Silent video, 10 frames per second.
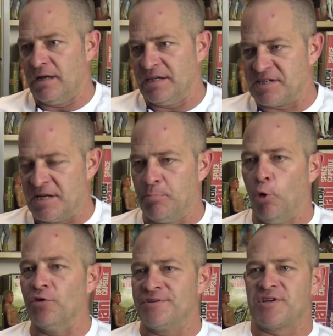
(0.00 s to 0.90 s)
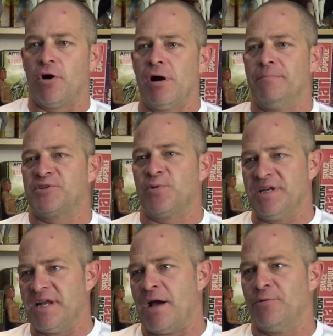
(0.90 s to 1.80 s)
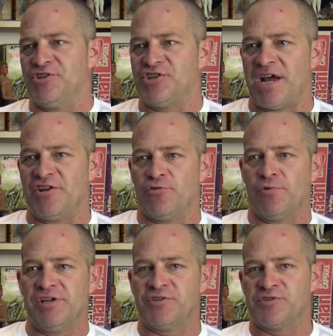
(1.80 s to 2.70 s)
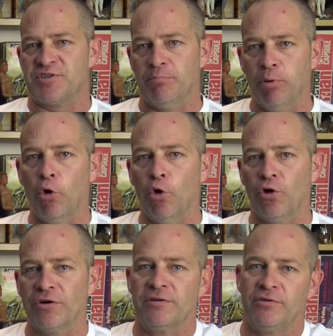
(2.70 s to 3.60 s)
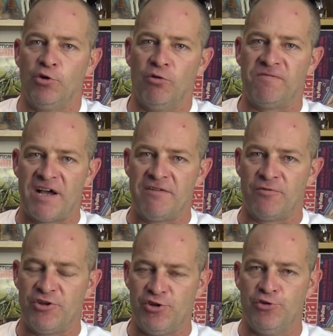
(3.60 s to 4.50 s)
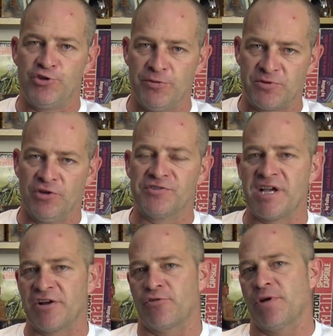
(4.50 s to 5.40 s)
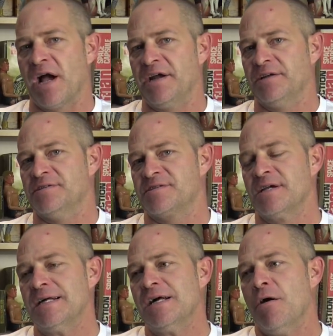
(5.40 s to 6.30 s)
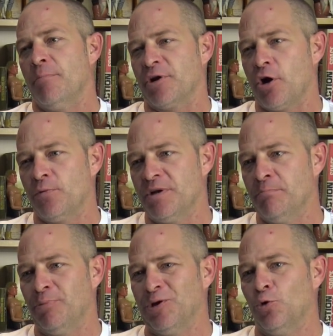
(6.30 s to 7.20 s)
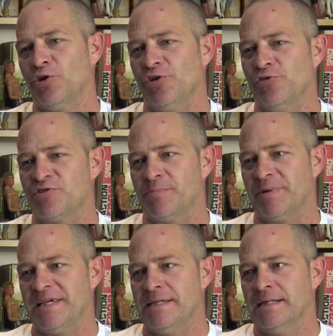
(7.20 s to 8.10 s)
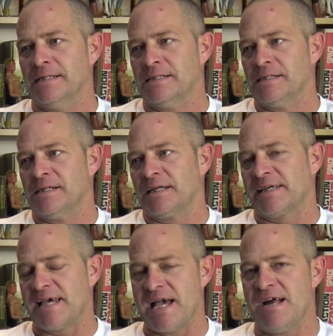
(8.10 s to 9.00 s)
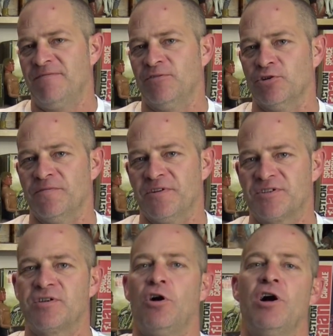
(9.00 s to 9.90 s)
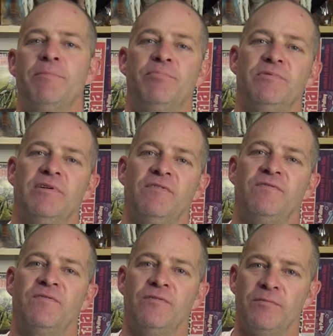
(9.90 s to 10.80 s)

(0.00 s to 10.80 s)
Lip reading: It's an important time between now and January to support your favorite YouTube content creators, but I would implore you to be careful of the type of,